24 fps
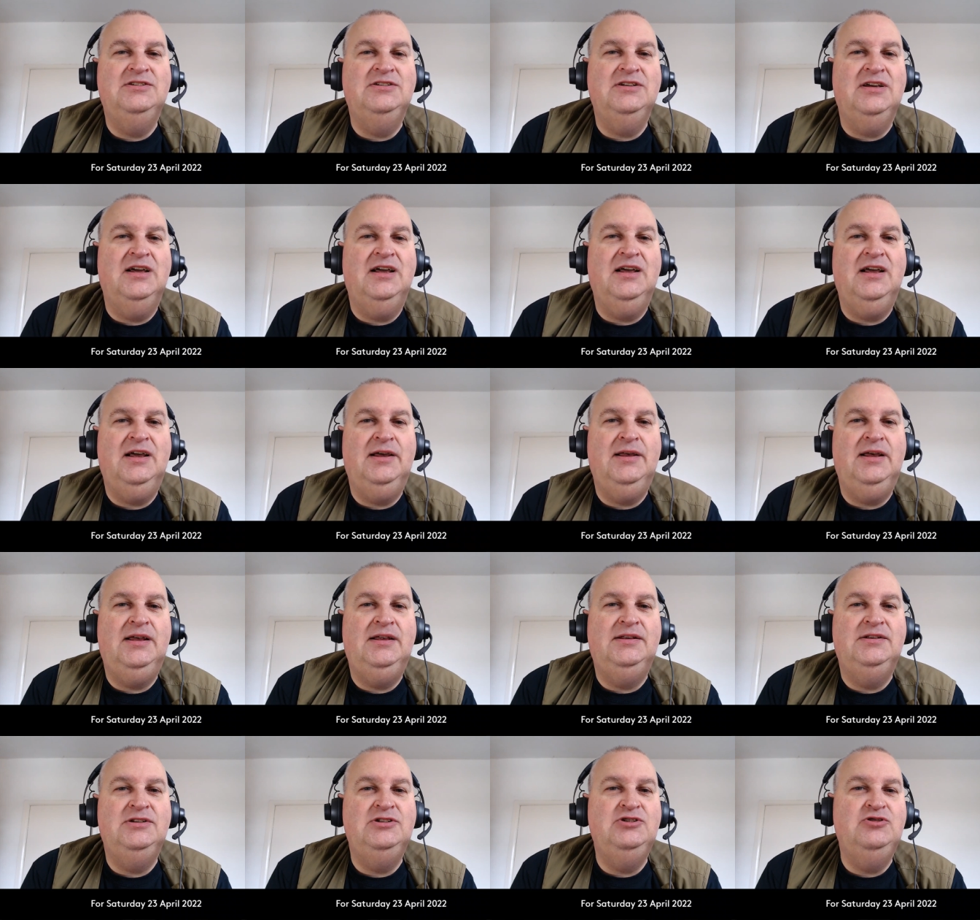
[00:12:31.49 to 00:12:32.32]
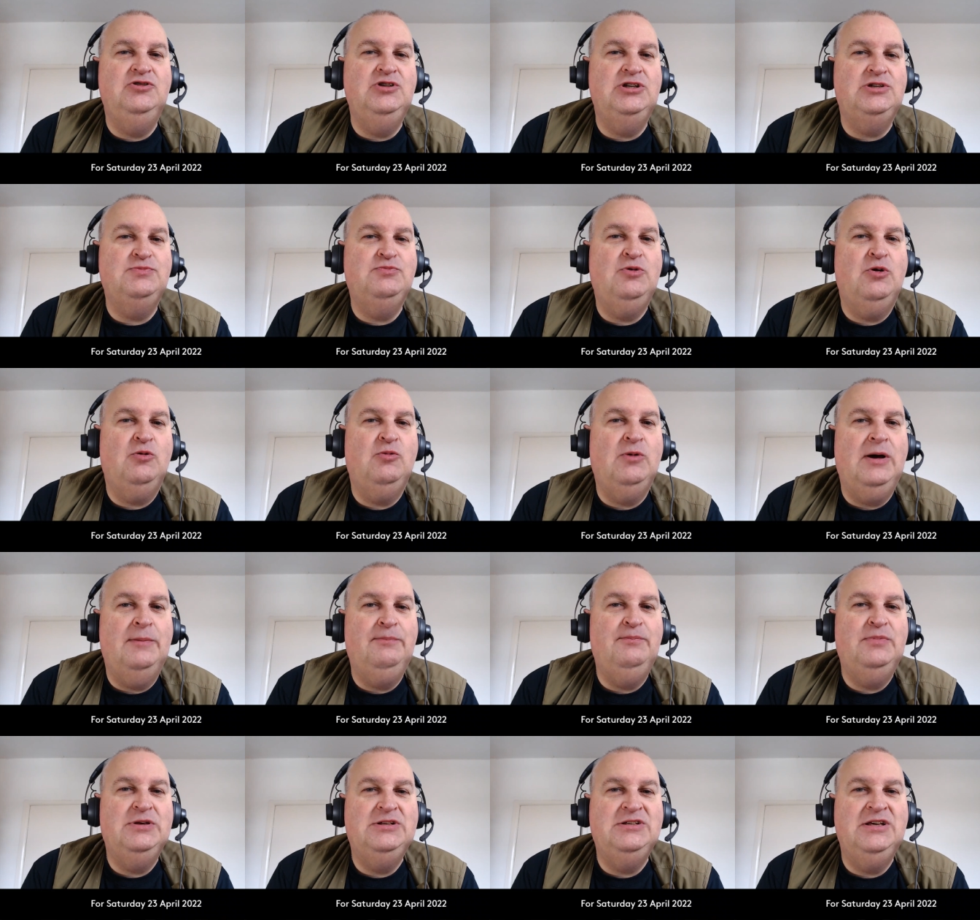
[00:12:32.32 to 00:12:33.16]
And you just put
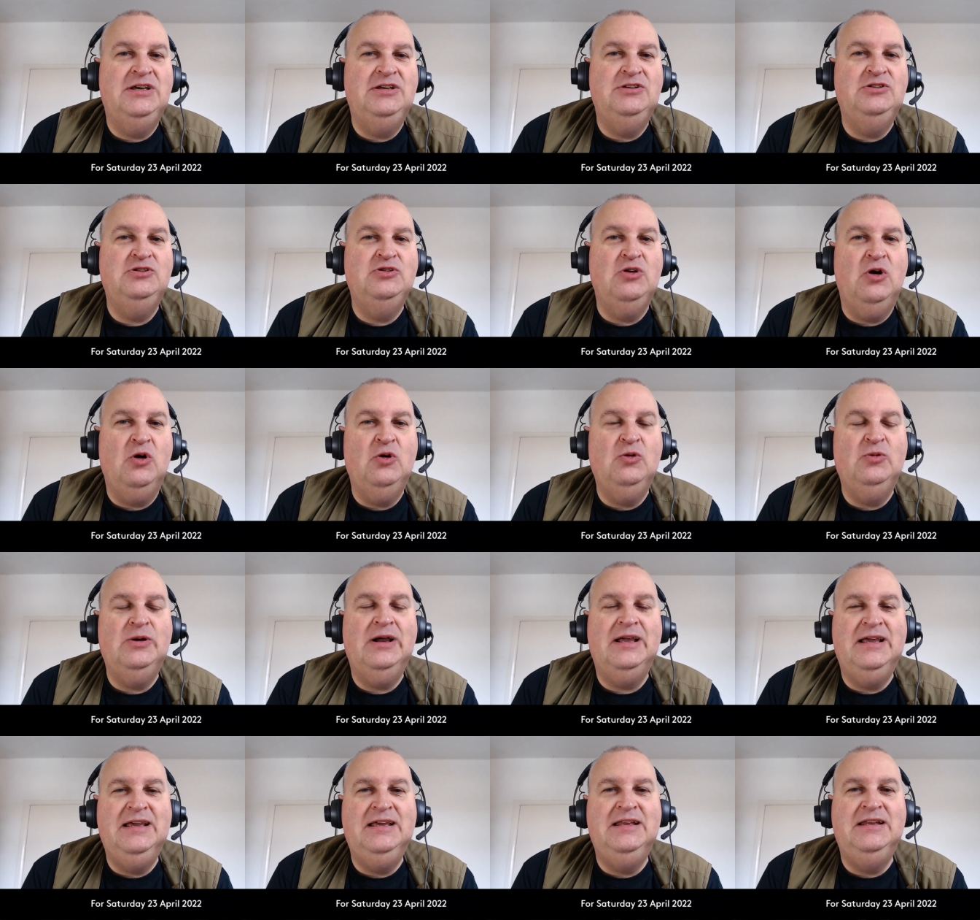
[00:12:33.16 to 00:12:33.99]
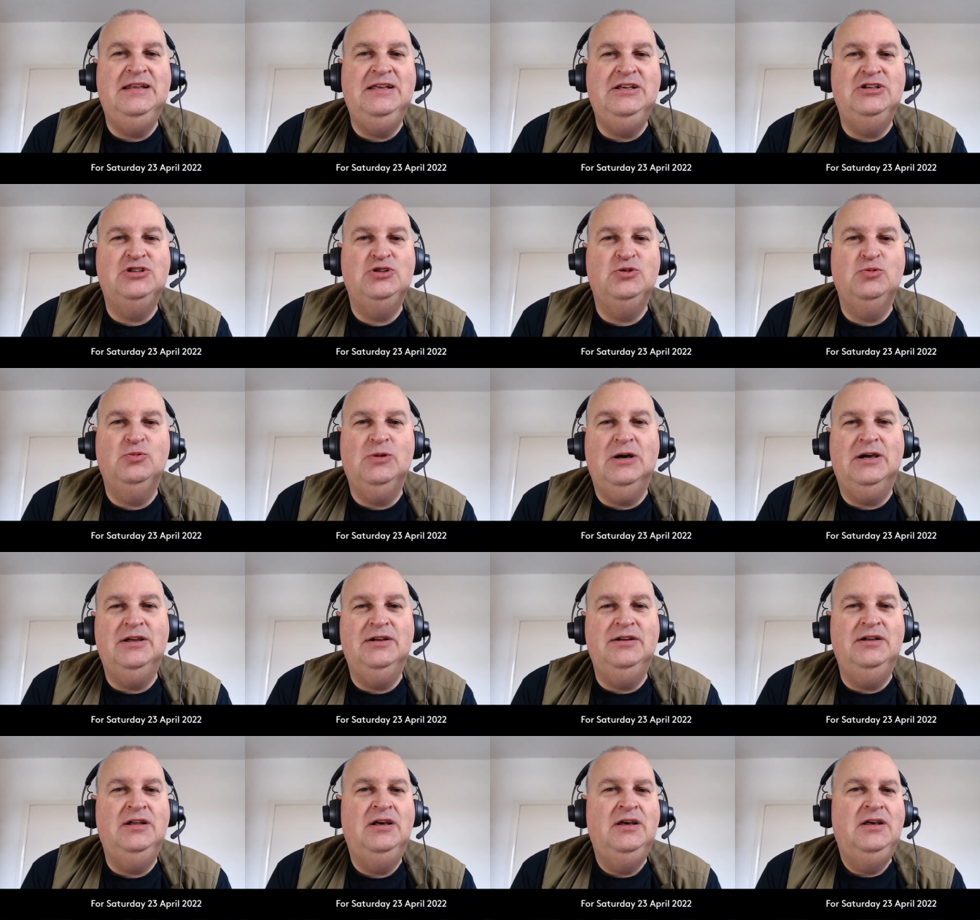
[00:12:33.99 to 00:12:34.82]
one potato in each
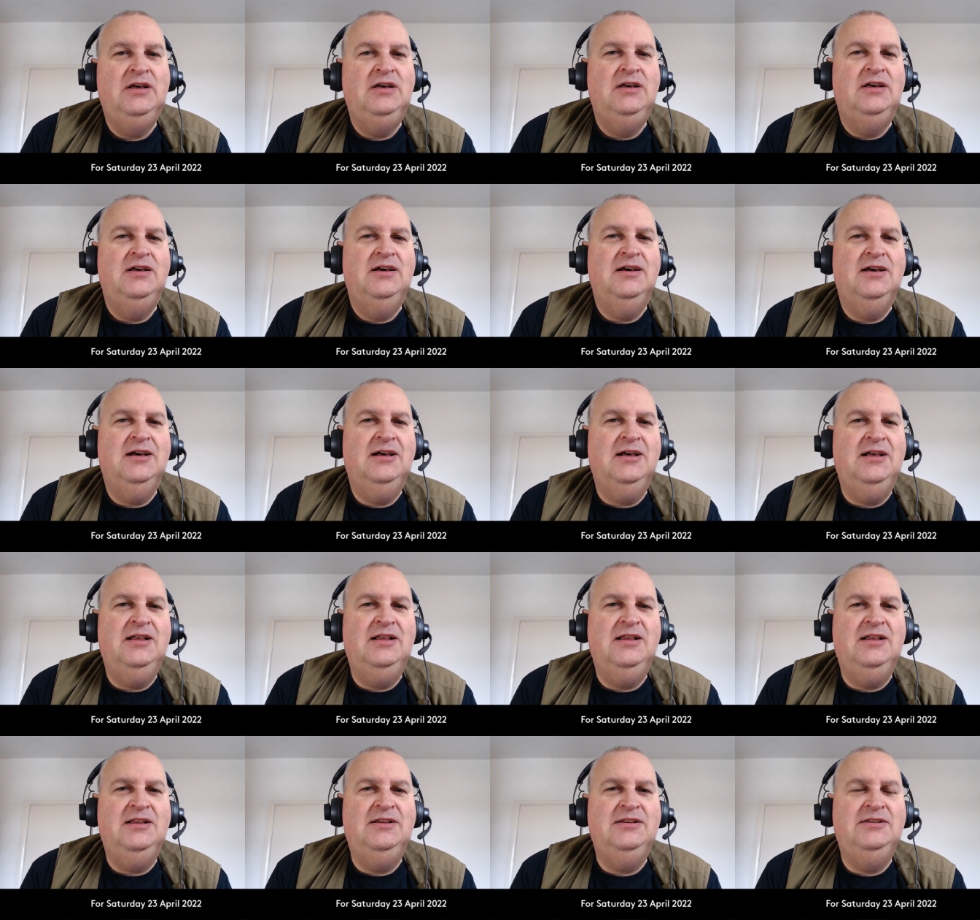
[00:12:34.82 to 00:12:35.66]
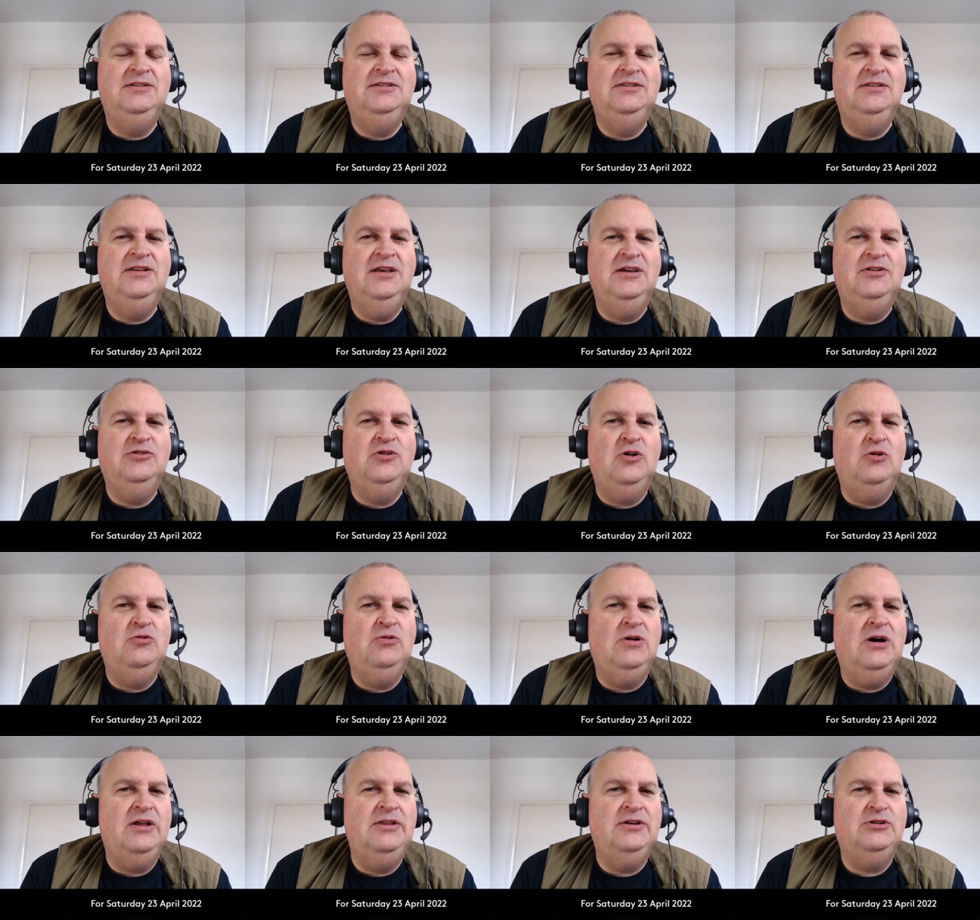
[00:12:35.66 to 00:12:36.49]
one and they grow
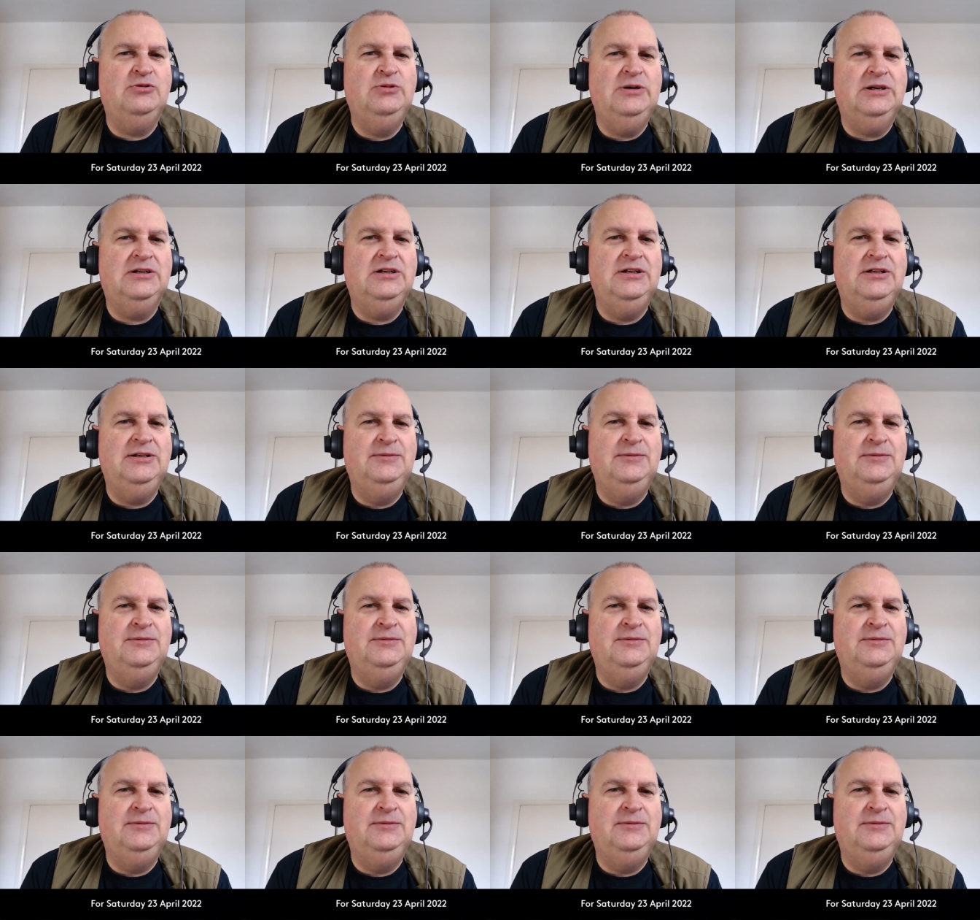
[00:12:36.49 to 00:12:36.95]
rather quickly.